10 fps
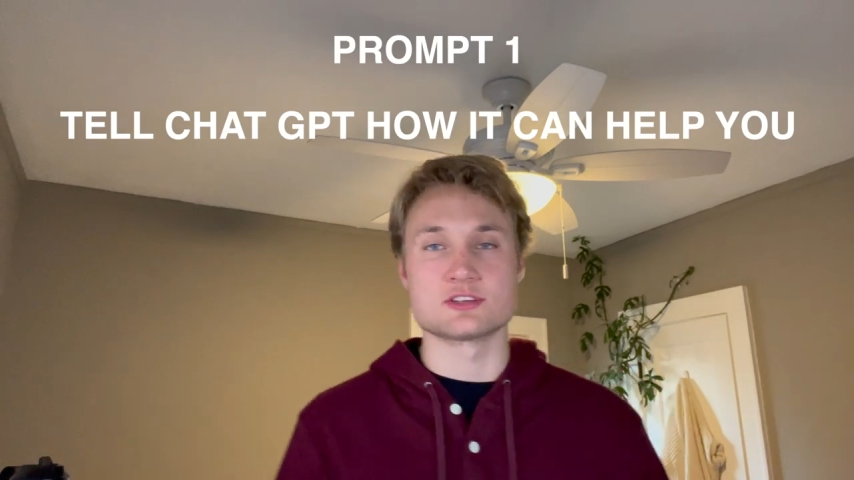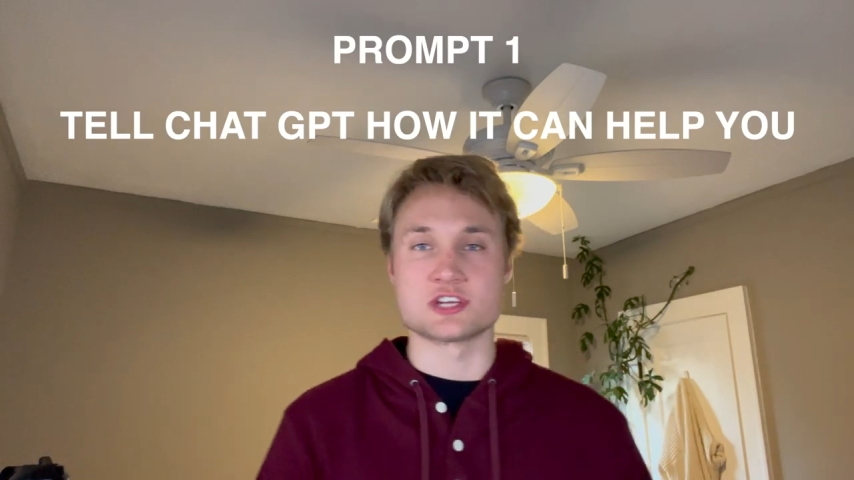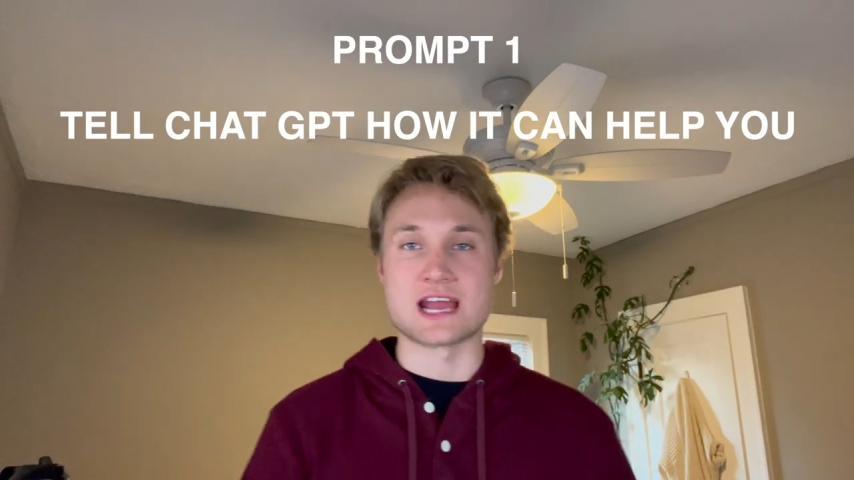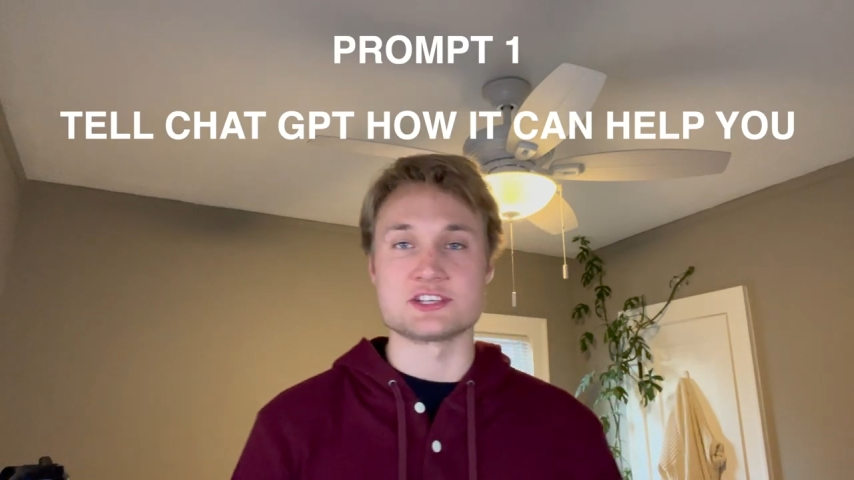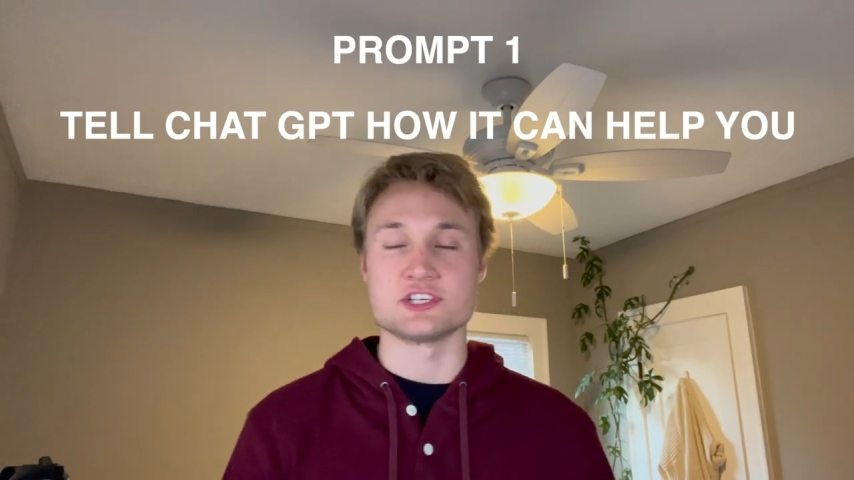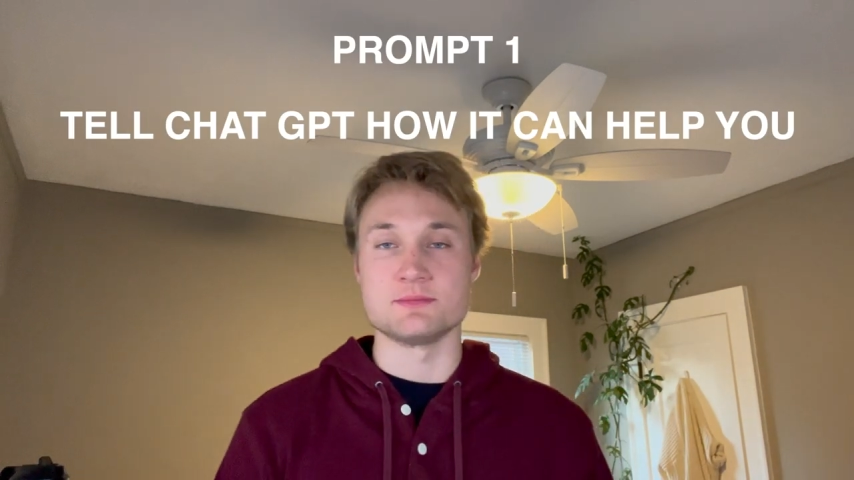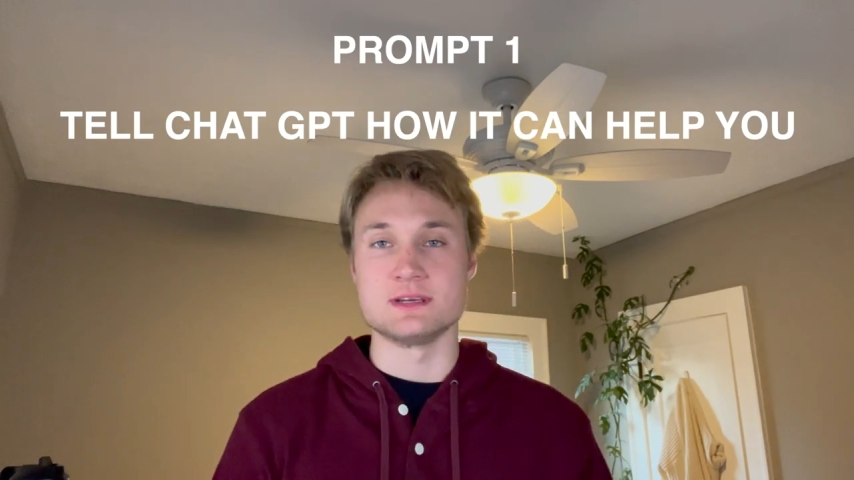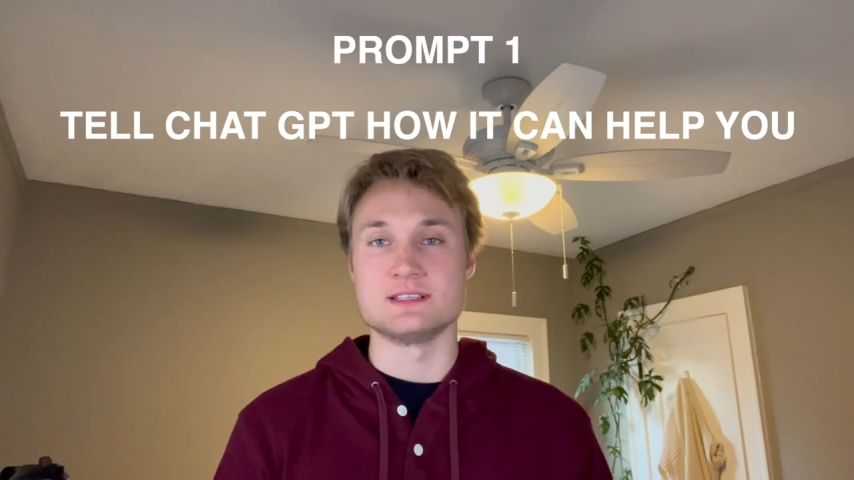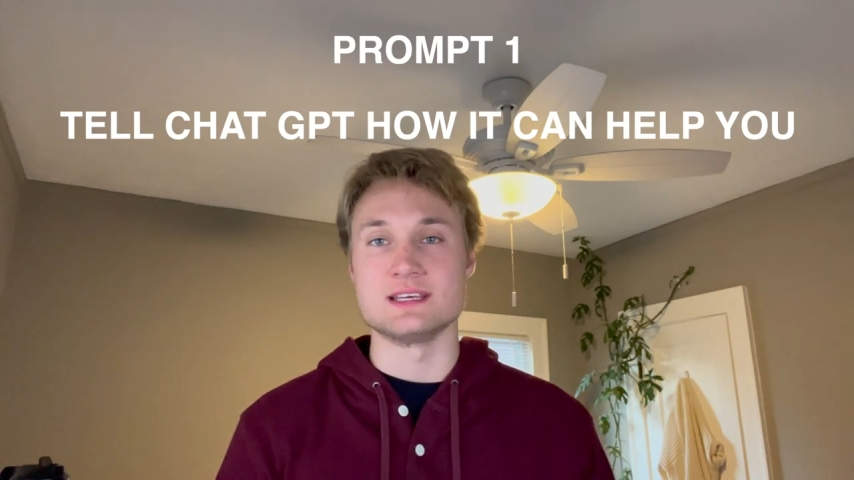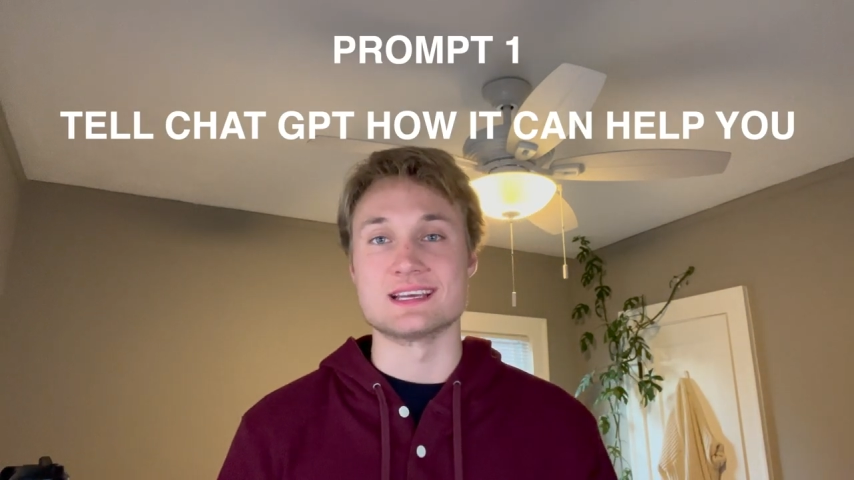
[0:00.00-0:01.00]

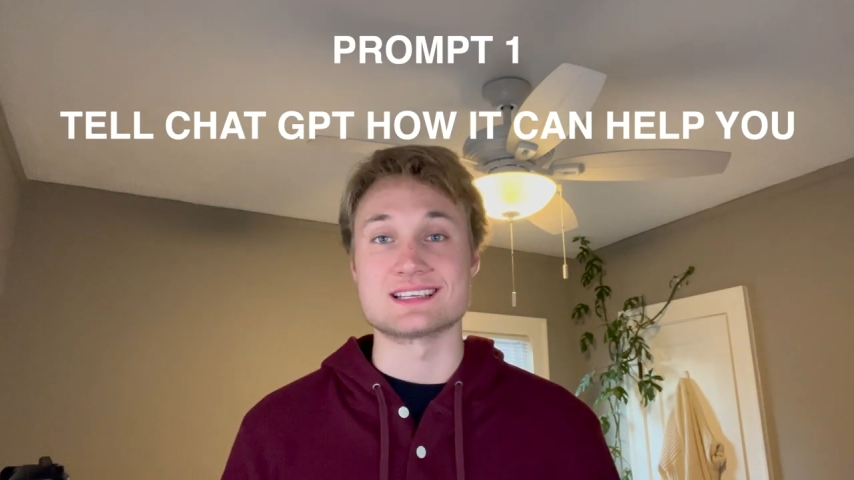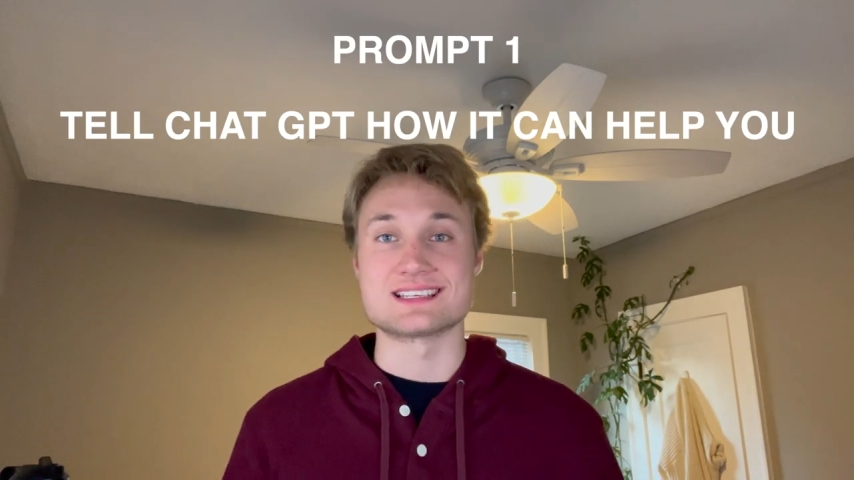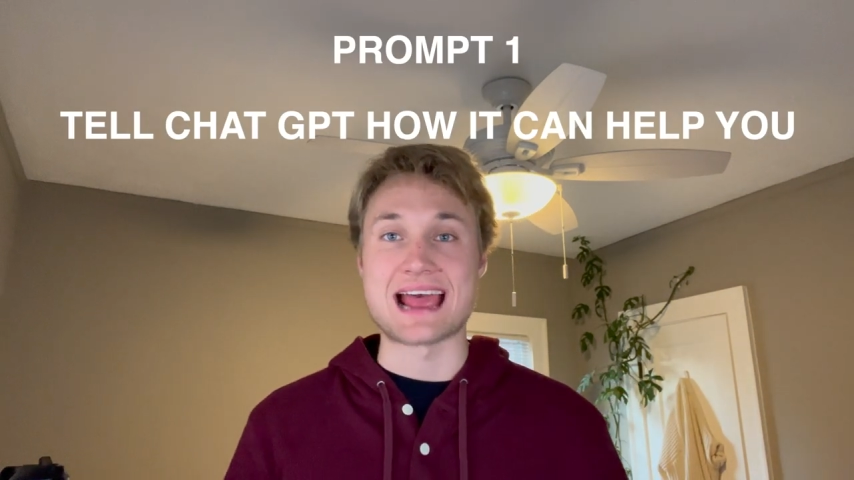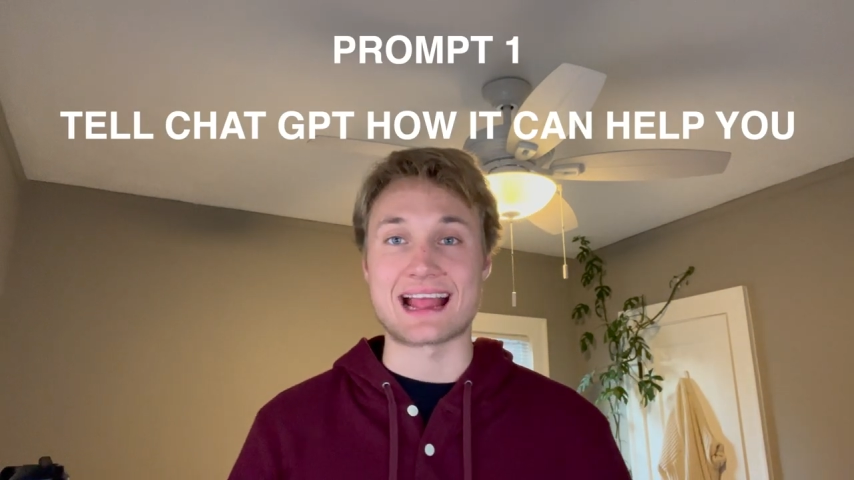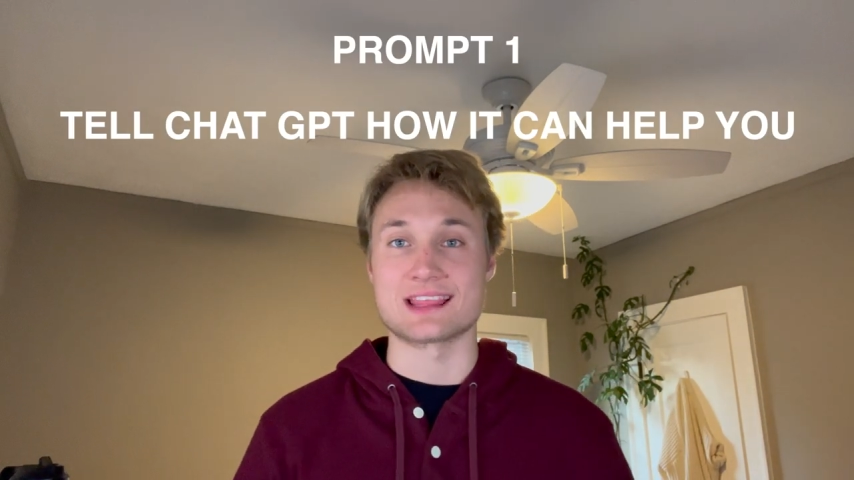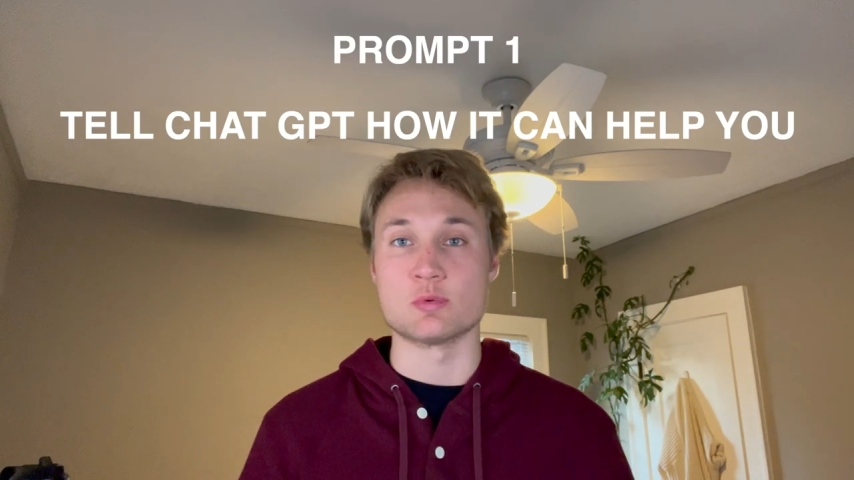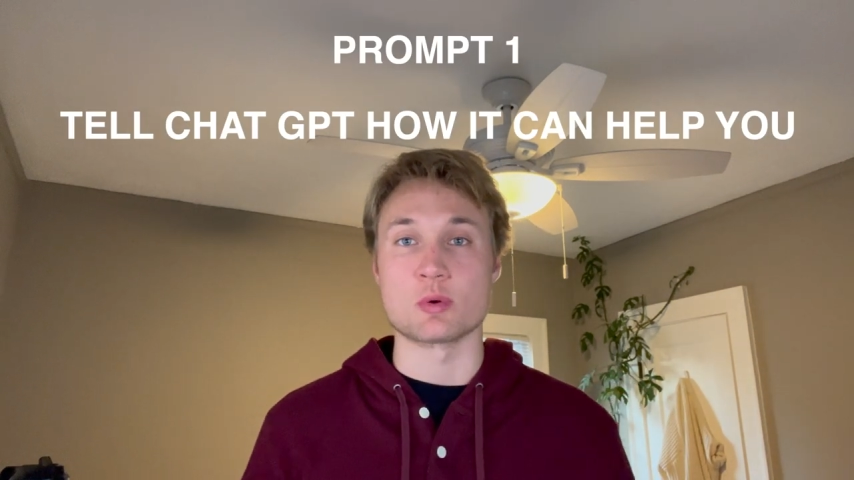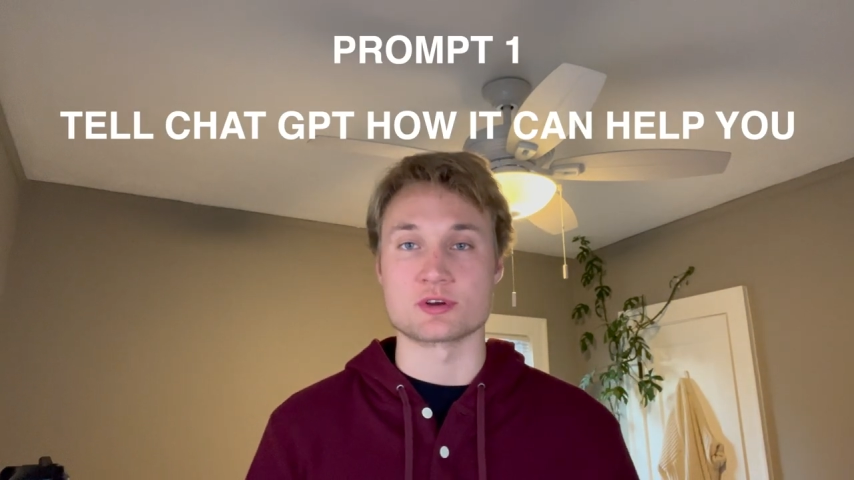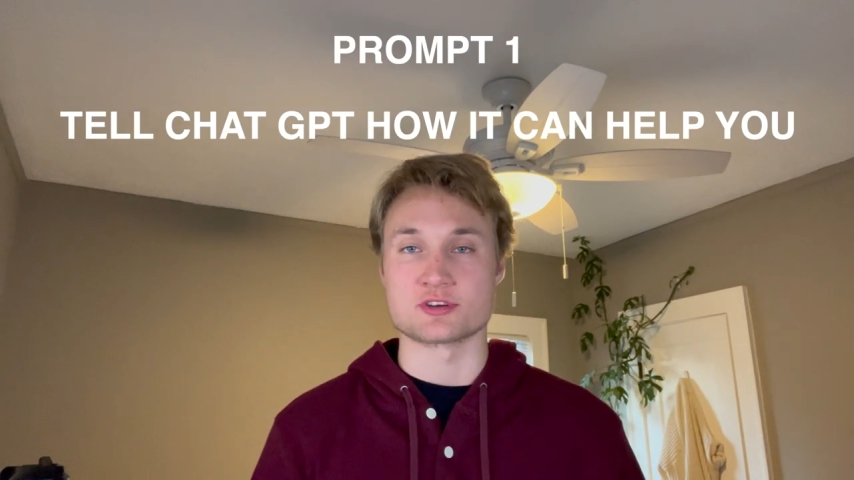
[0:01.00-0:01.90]
ChatGPT exactly what we're